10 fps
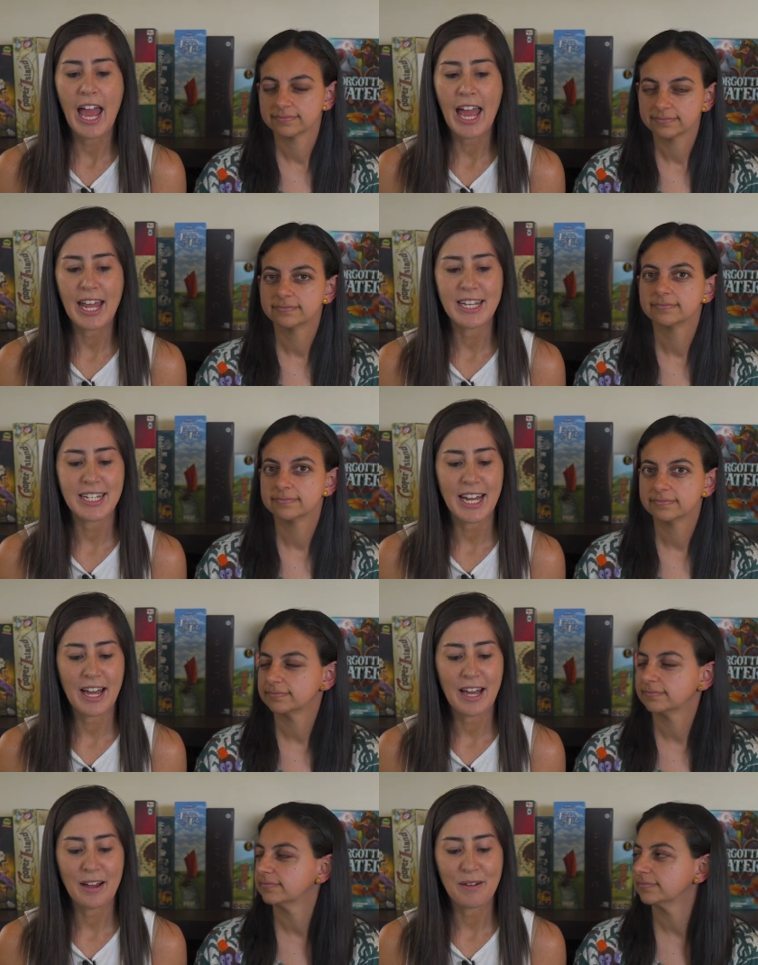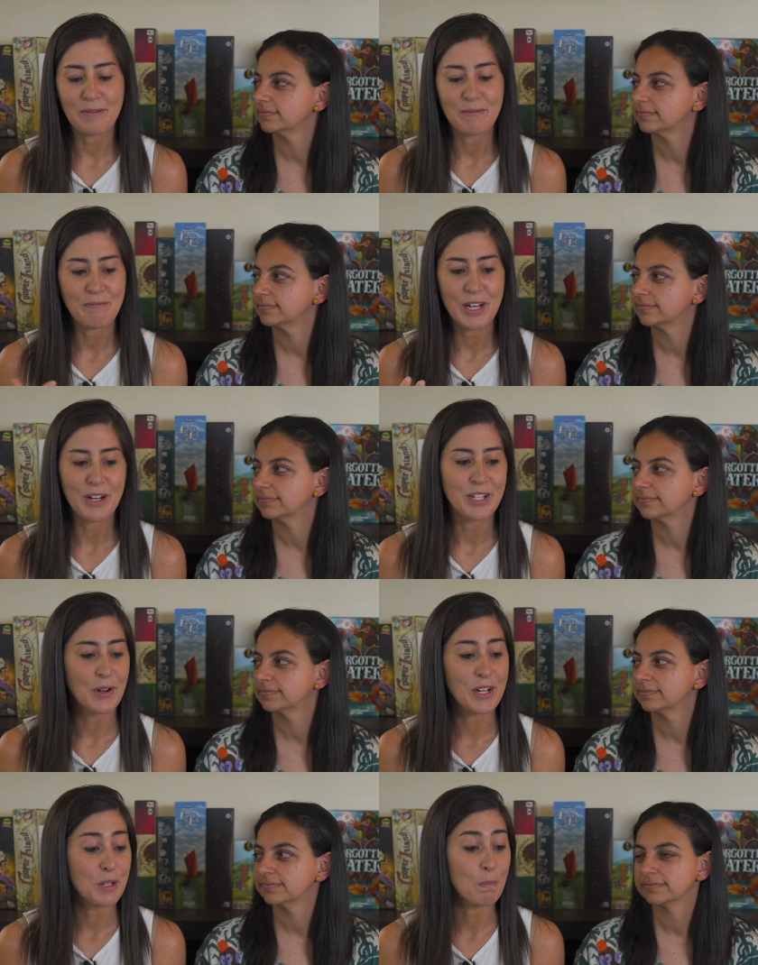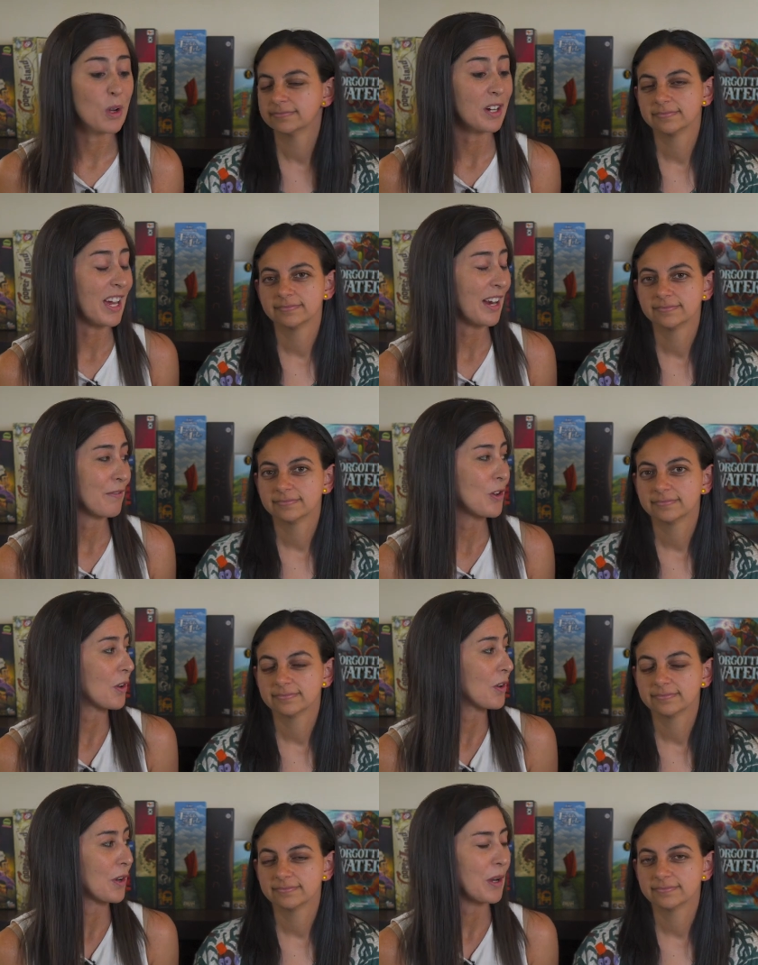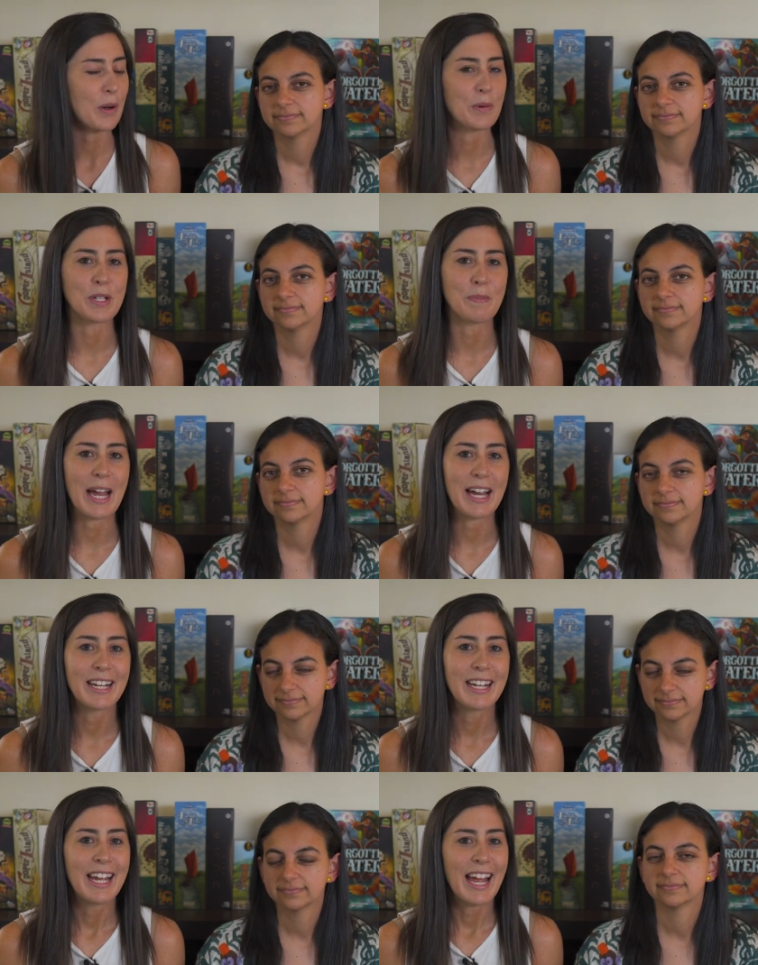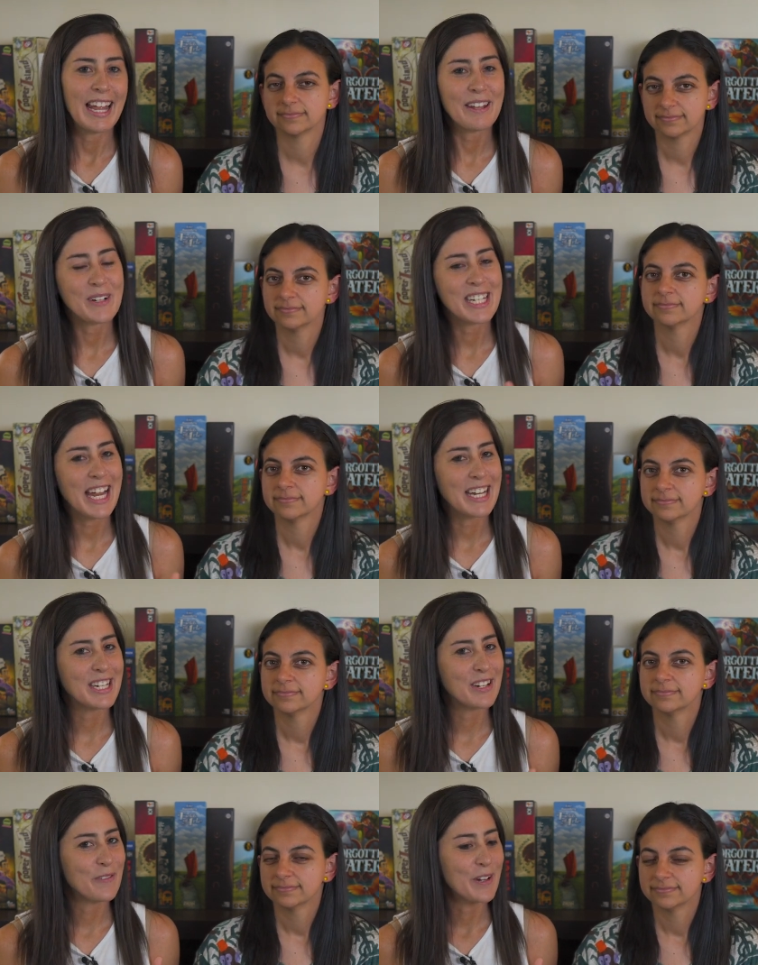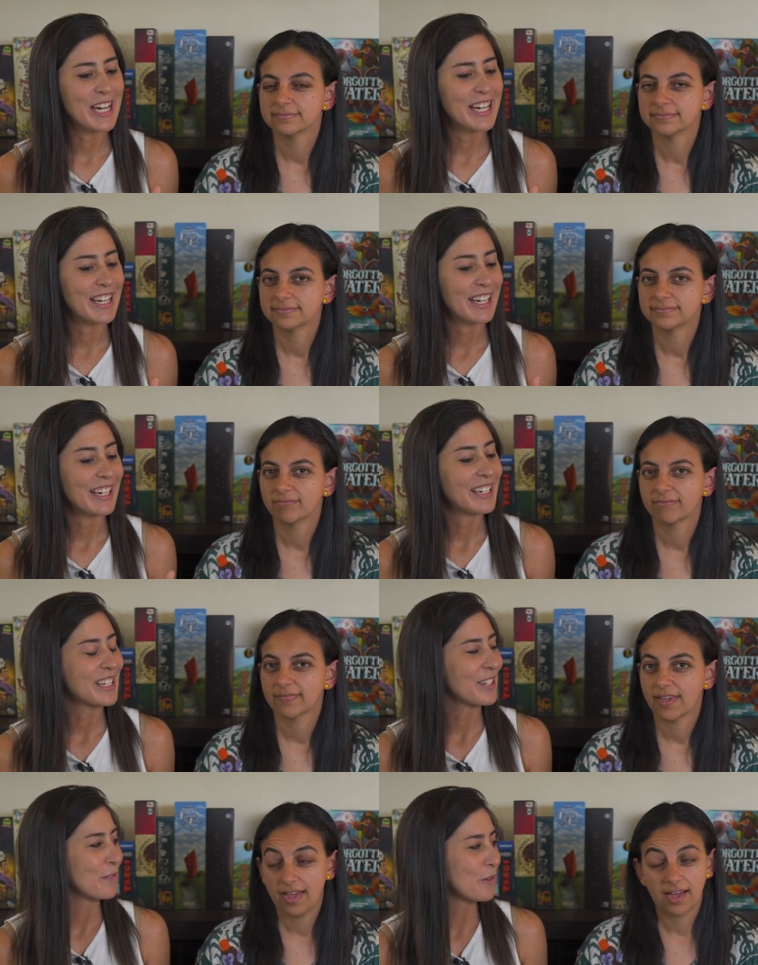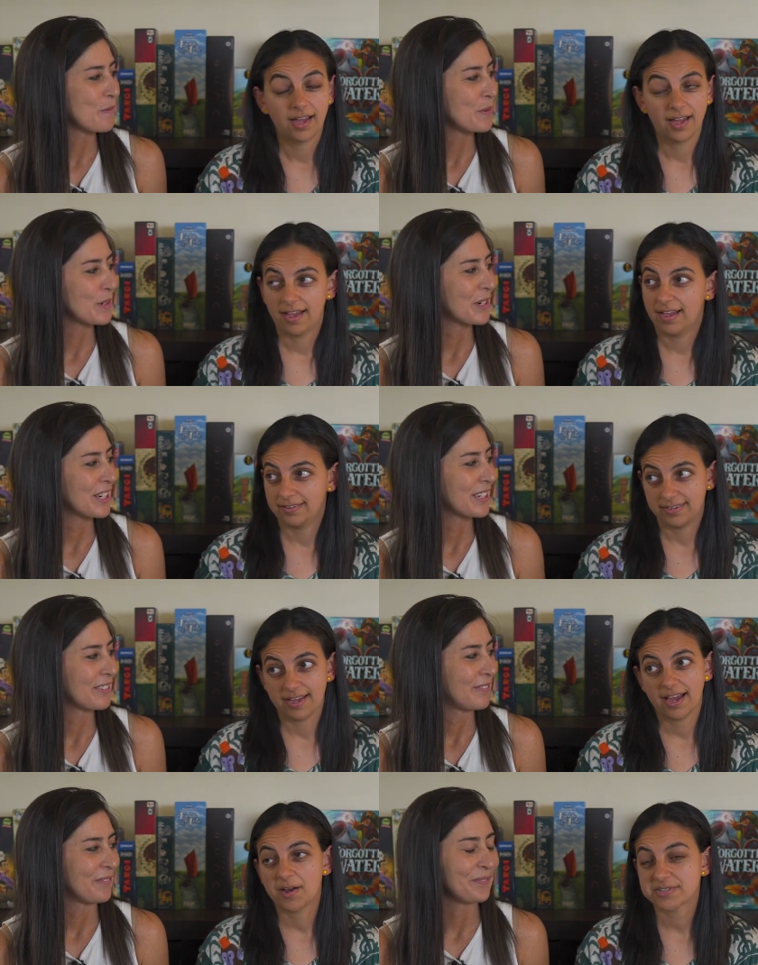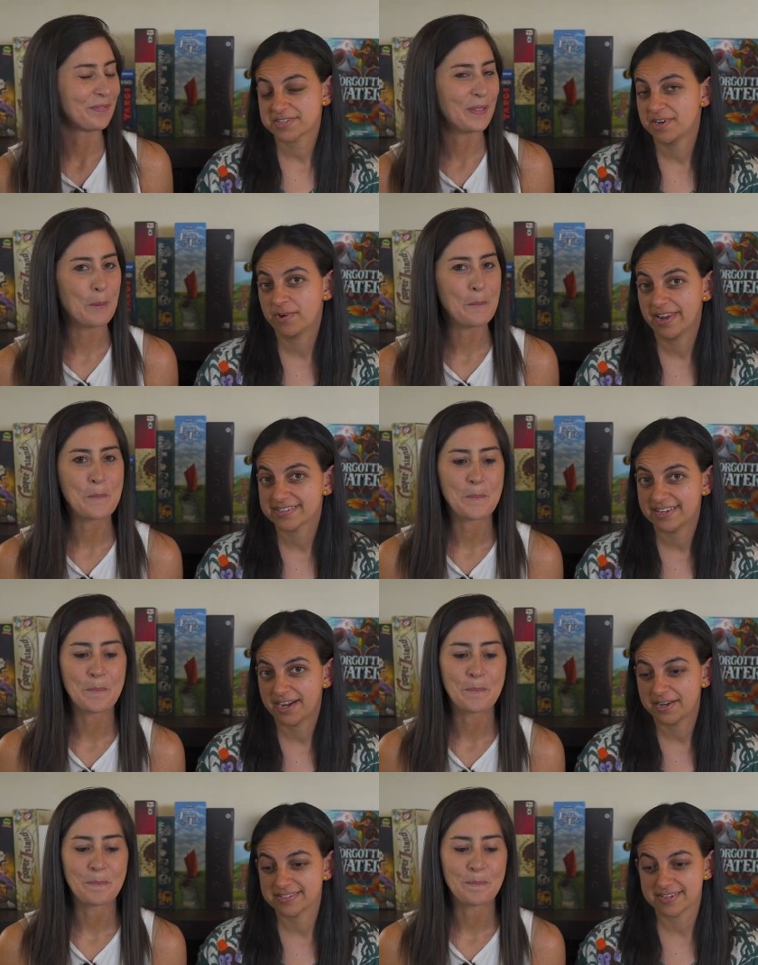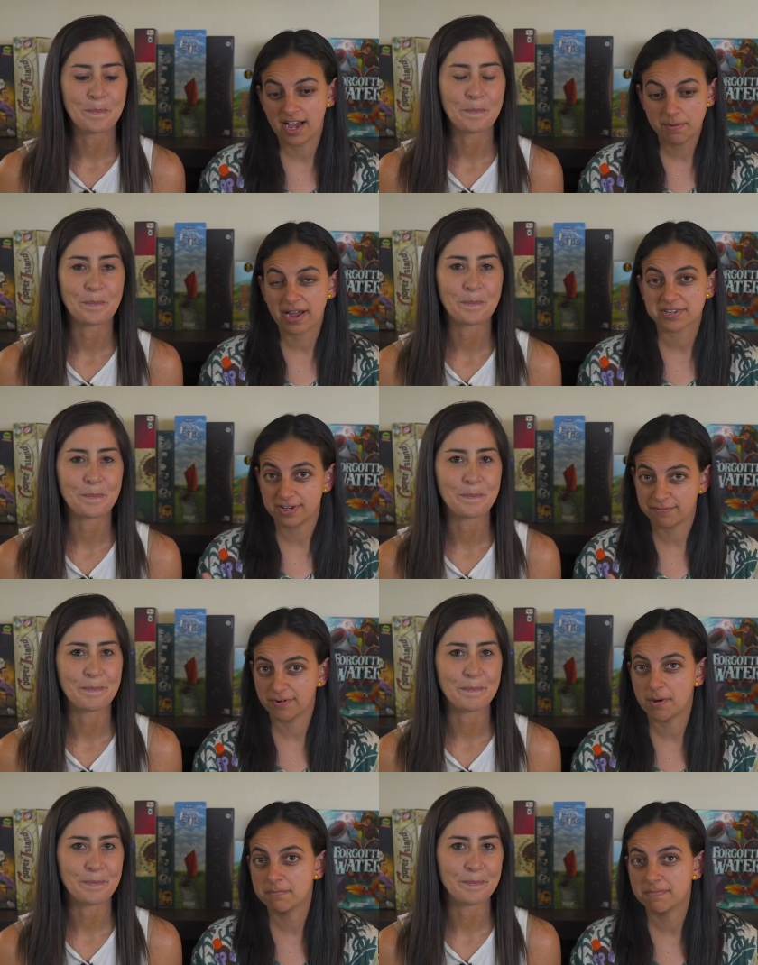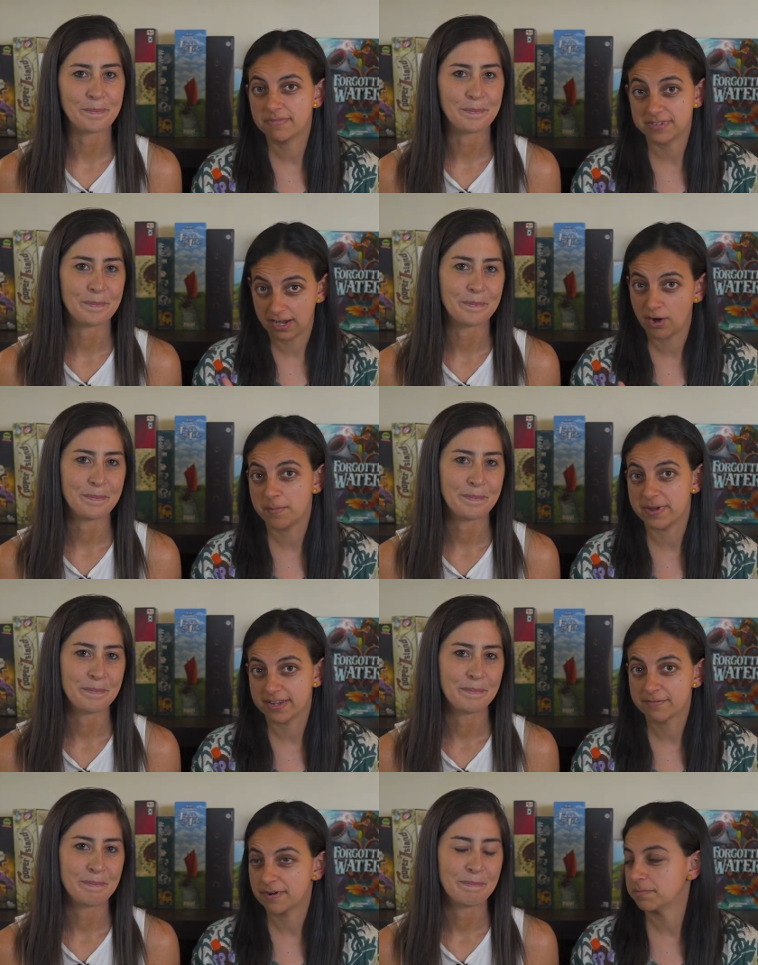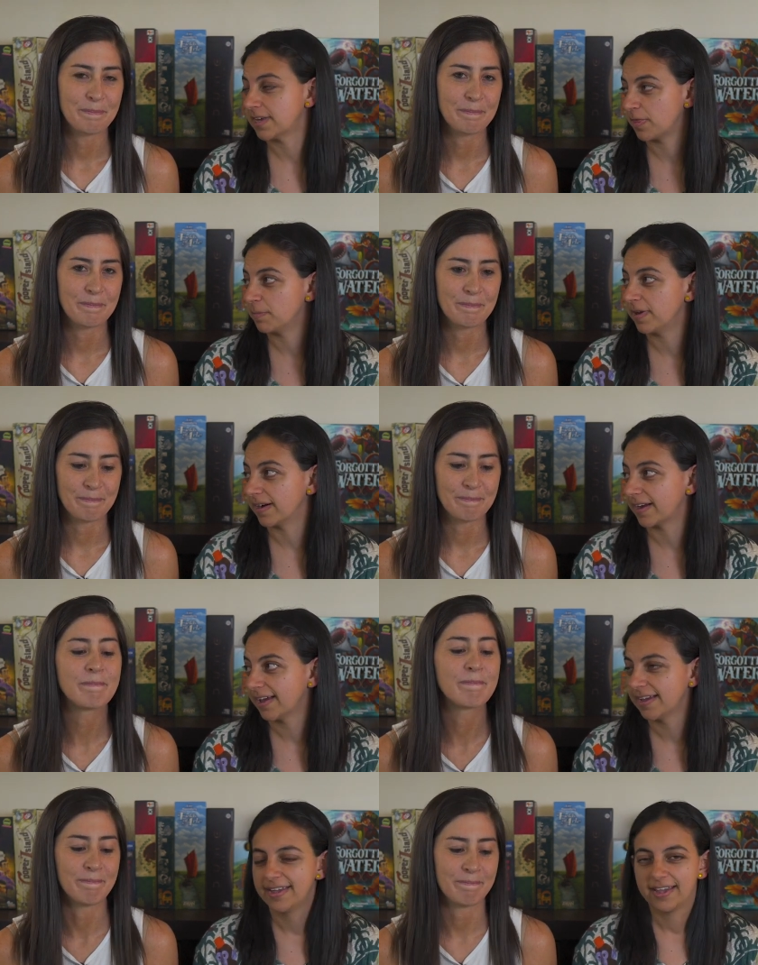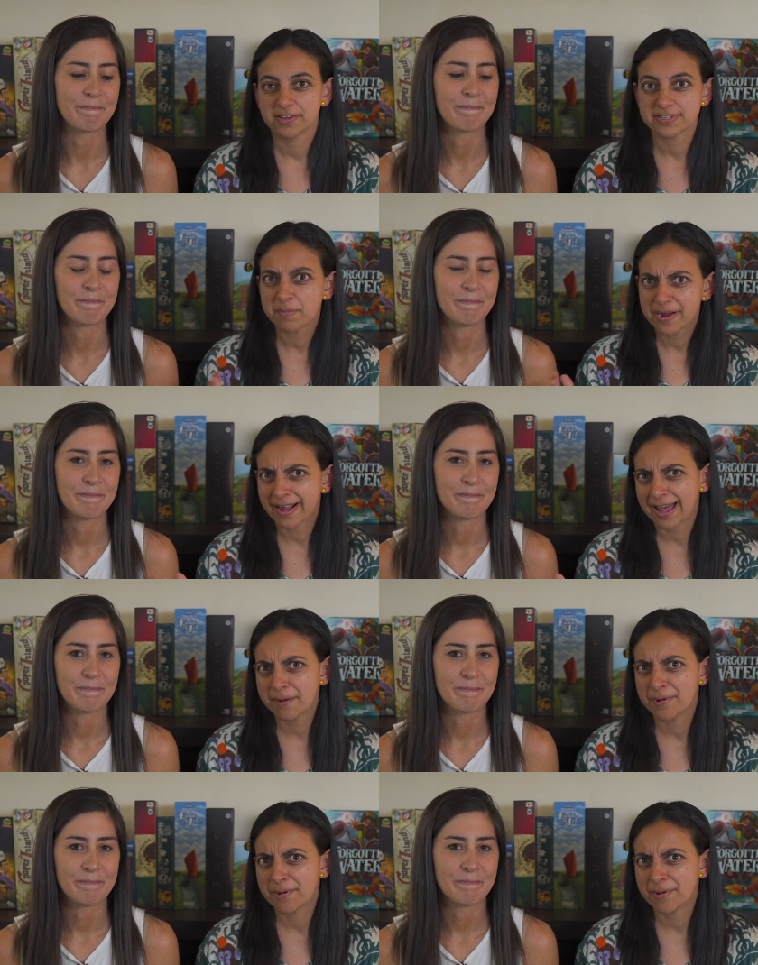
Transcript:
Speaker 1: And, um, you know, so I just bought it kind of not knowing what it was about. And then we started to read it into the
Speaker 2: rule book. Yeah, I was actually really excited because I'm actually from the Caribbean, from South America. And I was like, okay,